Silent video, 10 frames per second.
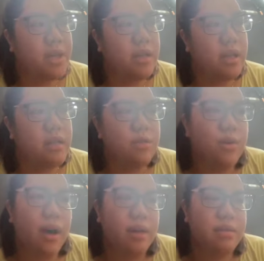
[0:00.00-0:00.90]
NATO
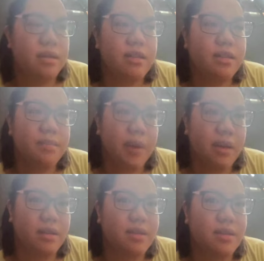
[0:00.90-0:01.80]
has
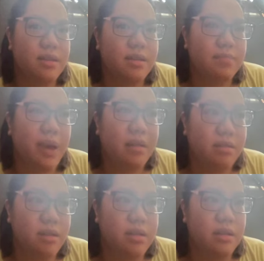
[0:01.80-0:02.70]

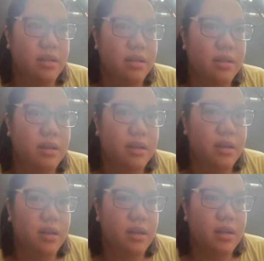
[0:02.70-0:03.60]
expanded
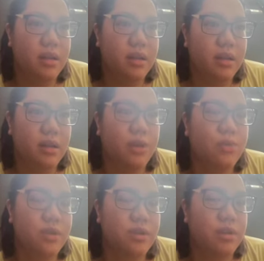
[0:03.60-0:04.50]

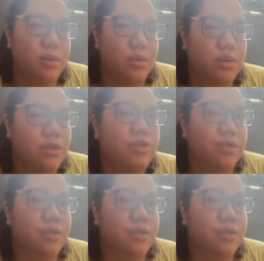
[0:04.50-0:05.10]
closer and closer to